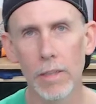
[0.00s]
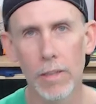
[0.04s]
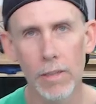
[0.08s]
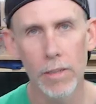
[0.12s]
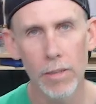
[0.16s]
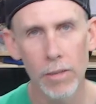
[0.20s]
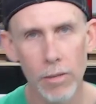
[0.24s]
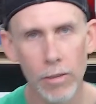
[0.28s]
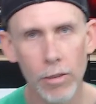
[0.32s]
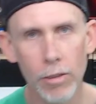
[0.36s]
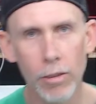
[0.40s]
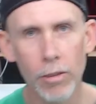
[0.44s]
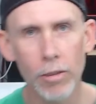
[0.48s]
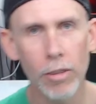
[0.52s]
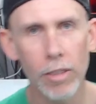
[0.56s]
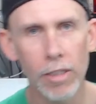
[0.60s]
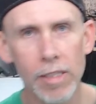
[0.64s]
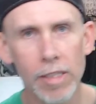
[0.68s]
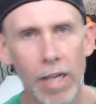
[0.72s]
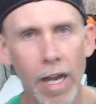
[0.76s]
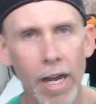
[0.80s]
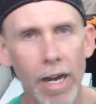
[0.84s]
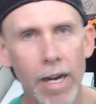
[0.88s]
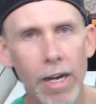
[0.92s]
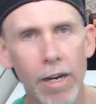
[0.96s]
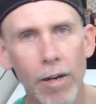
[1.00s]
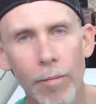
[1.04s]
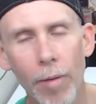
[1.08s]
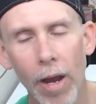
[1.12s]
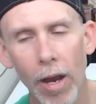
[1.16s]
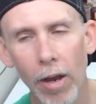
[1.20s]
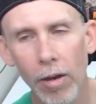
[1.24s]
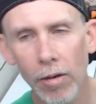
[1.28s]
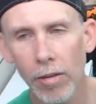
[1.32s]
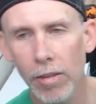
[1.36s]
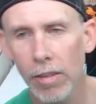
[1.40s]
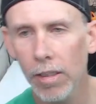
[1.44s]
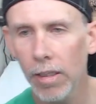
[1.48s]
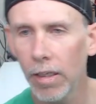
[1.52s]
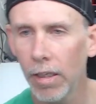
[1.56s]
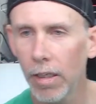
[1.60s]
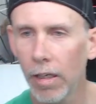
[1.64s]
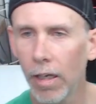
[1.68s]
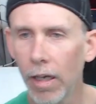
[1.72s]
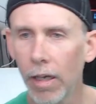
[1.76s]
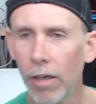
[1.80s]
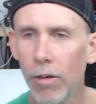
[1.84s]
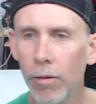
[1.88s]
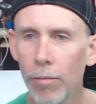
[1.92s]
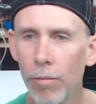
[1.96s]
you, you're excited about,
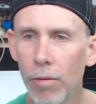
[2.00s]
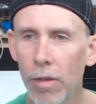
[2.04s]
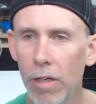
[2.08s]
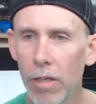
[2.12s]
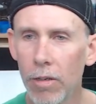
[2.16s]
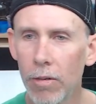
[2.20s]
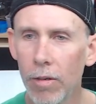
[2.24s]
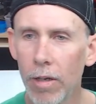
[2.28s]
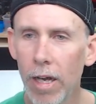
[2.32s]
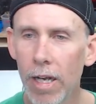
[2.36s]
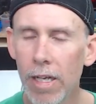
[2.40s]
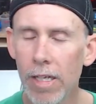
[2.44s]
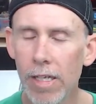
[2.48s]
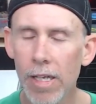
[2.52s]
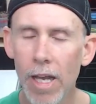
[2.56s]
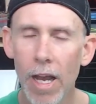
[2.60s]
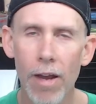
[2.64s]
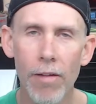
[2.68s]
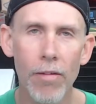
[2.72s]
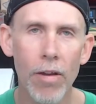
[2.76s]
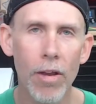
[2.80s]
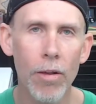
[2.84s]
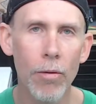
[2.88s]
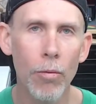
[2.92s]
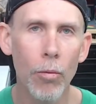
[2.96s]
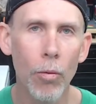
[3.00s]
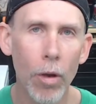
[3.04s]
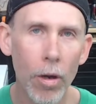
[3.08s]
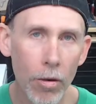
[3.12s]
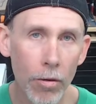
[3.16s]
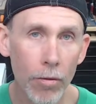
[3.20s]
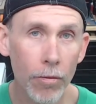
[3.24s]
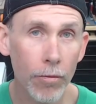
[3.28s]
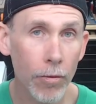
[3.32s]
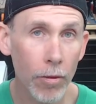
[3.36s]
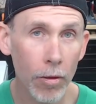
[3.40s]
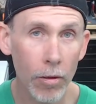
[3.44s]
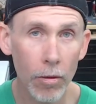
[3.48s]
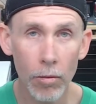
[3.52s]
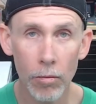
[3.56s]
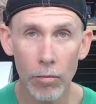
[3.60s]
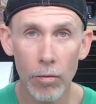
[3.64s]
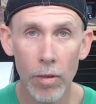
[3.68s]
and I hope that you guys have a wonderful